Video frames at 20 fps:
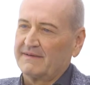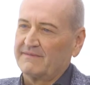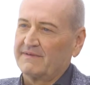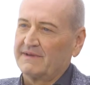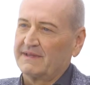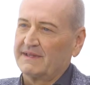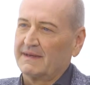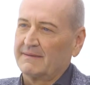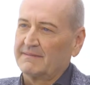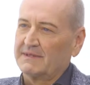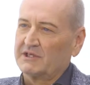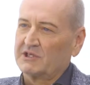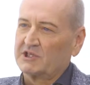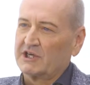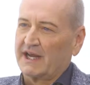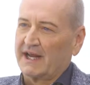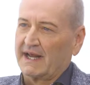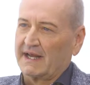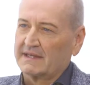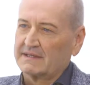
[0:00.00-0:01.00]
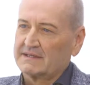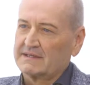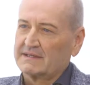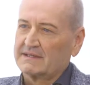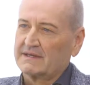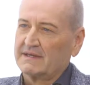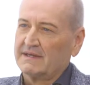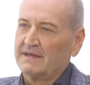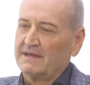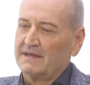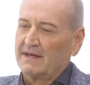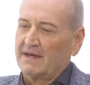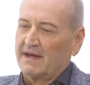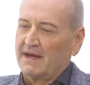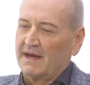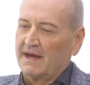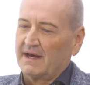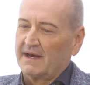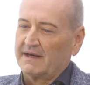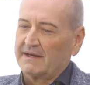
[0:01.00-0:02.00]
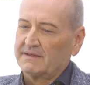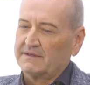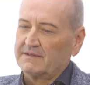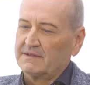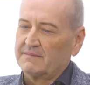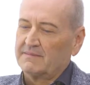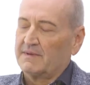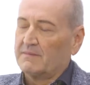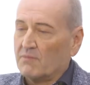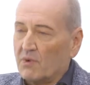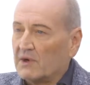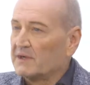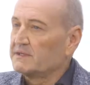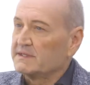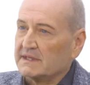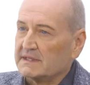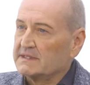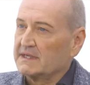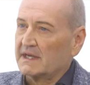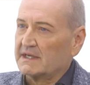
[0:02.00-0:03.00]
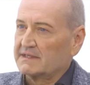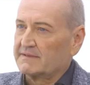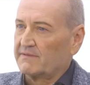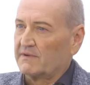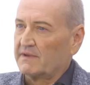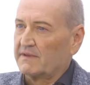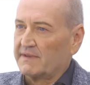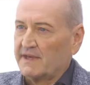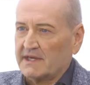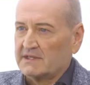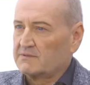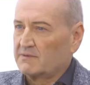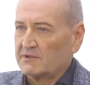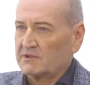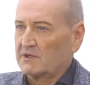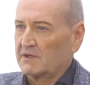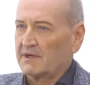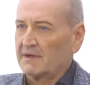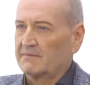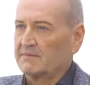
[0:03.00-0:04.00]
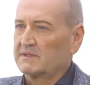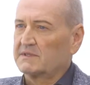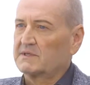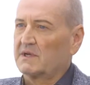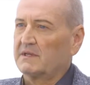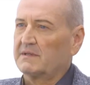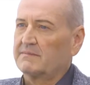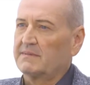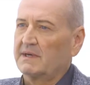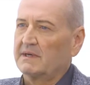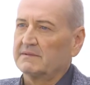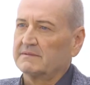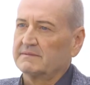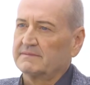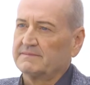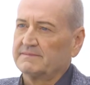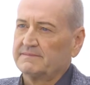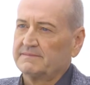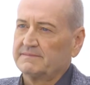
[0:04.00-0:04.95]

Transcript: giving them a chance to be more successful? That's what your company's all about.